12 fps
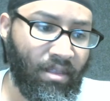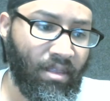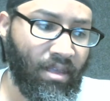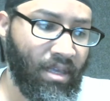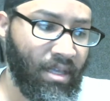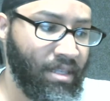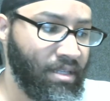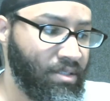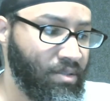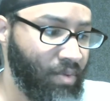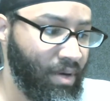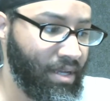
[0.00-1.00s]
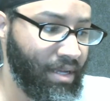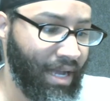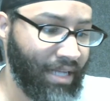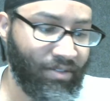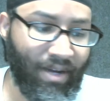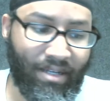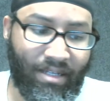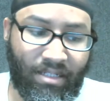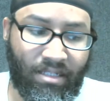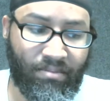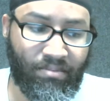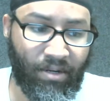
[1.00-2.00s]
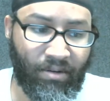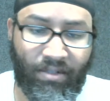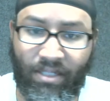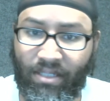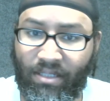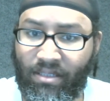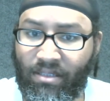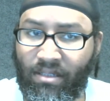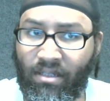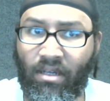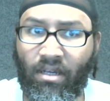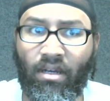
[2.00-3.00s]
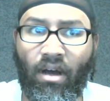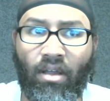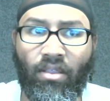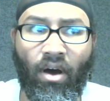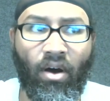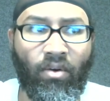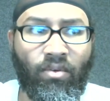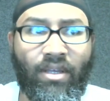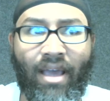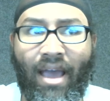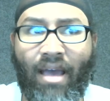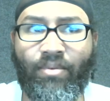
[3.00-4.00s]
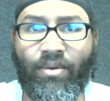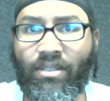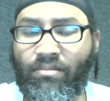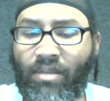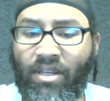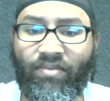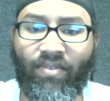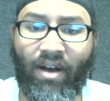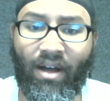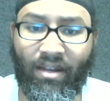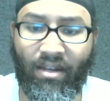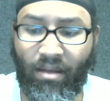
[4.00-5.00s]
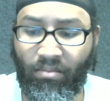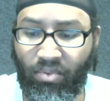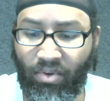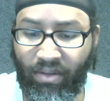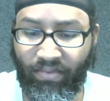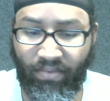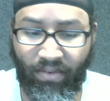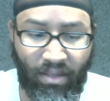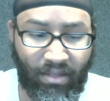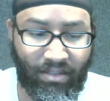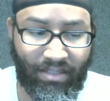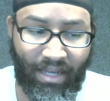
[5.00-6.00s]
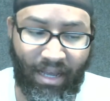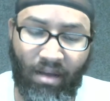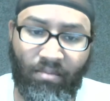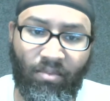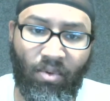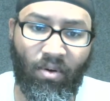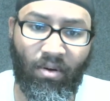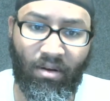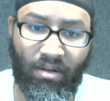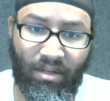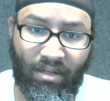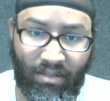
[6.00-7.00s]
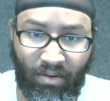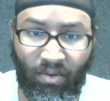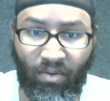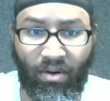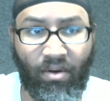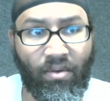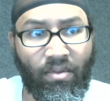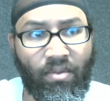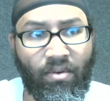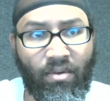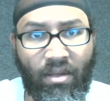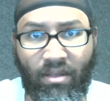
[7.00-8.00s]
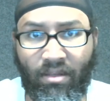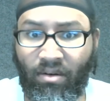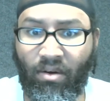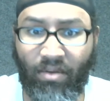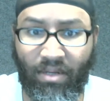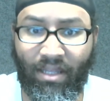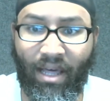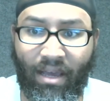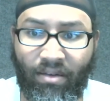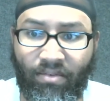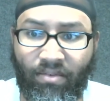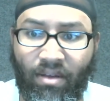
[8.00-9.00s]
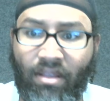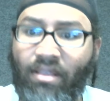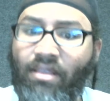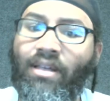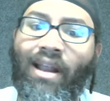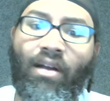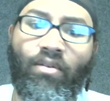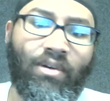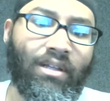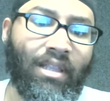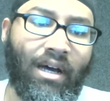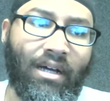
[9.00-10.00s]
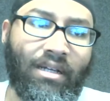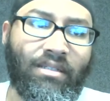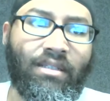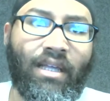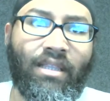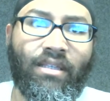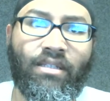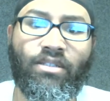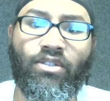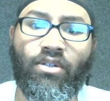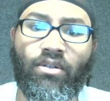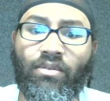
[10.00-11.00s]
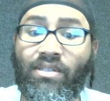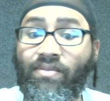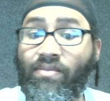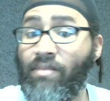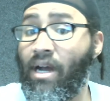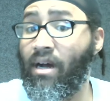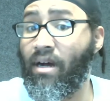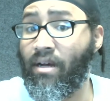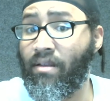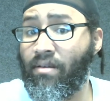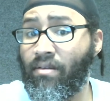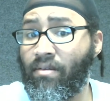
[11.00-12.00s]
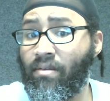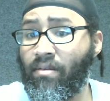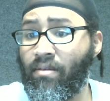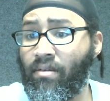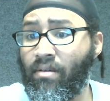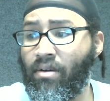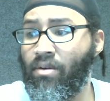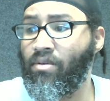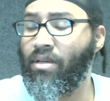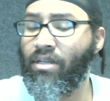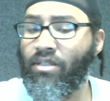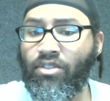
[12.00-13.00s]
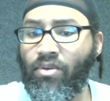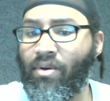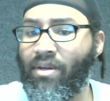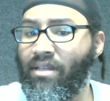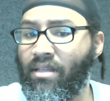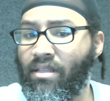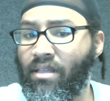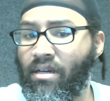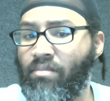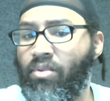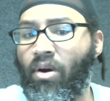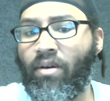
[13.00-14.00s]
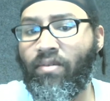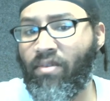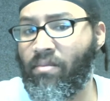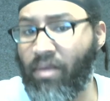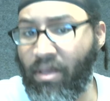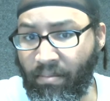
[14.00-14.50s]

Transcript: In this way, I tried to experience the only happiness many find in their brief time on earth, in life. Then I realized that this too is from God, who can enjoy anything apart from him.